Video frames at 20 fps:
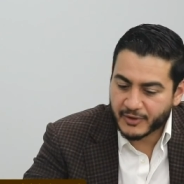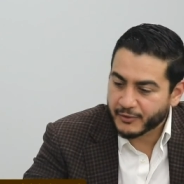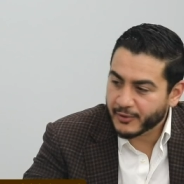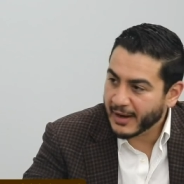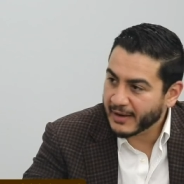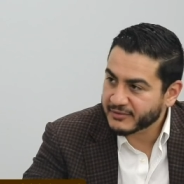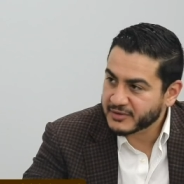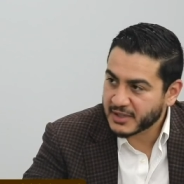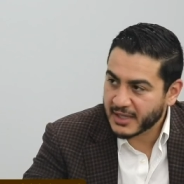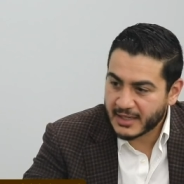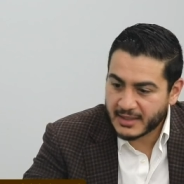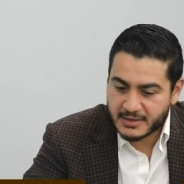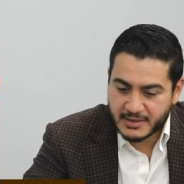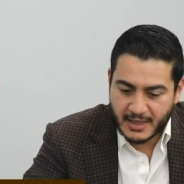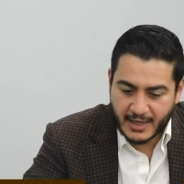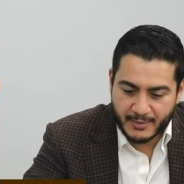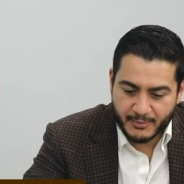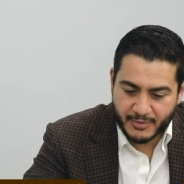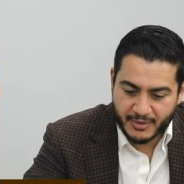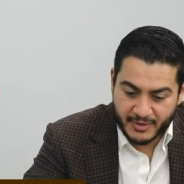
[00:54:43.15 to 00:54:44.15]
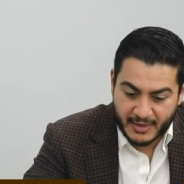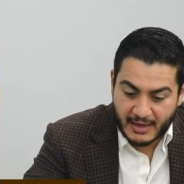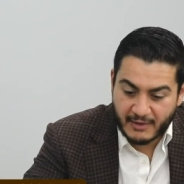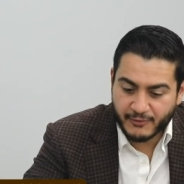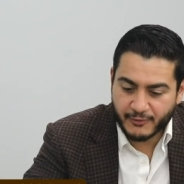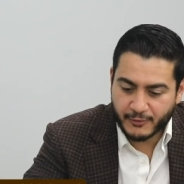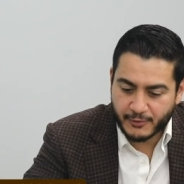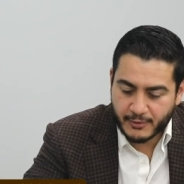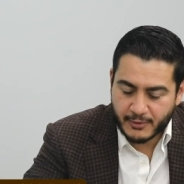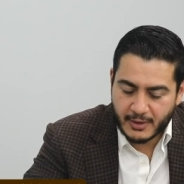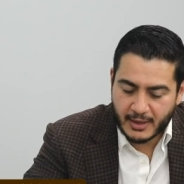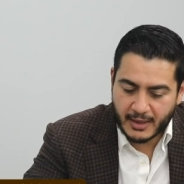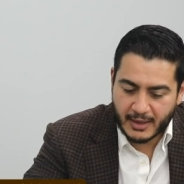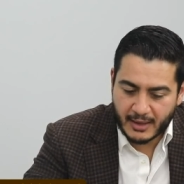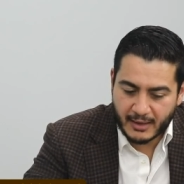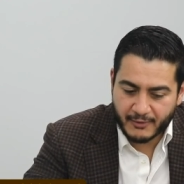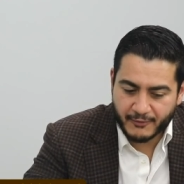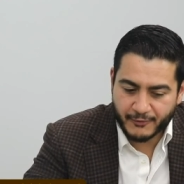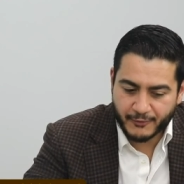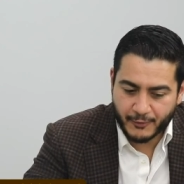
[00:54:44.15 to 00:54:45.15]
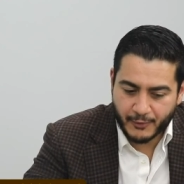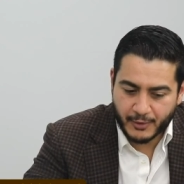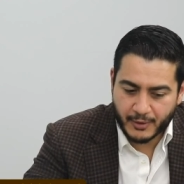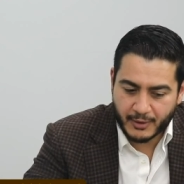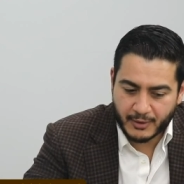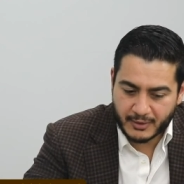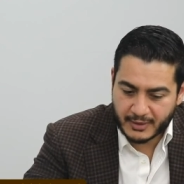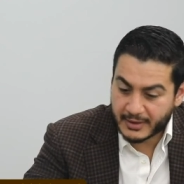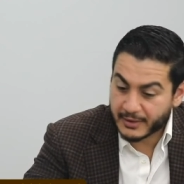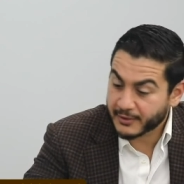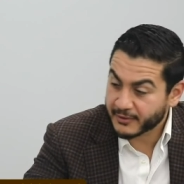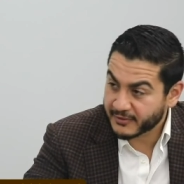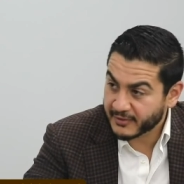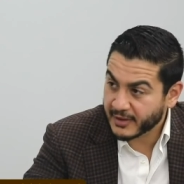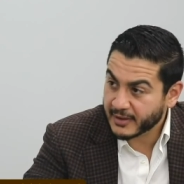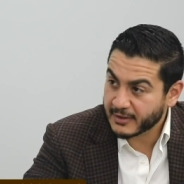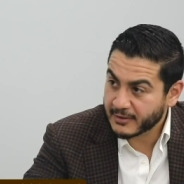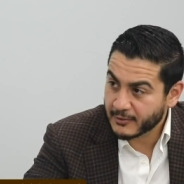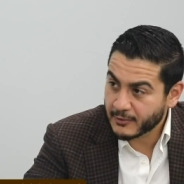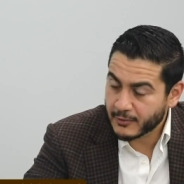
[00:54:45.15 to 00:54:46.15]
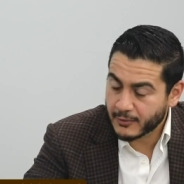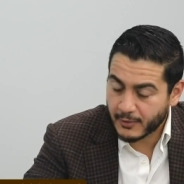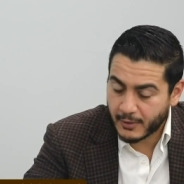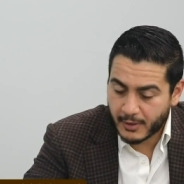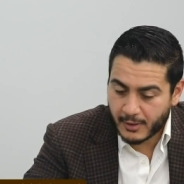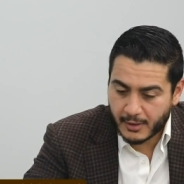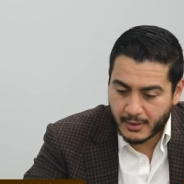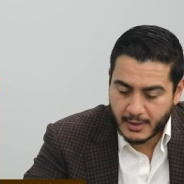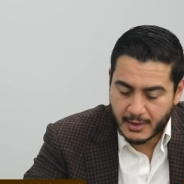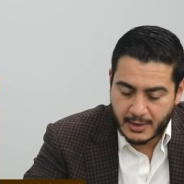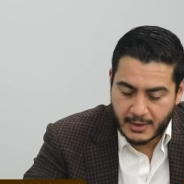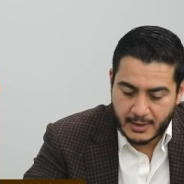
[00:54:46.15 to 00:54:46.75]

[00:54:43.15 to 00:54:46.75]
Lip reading: To drive change. I'm thankful for leaders like you who are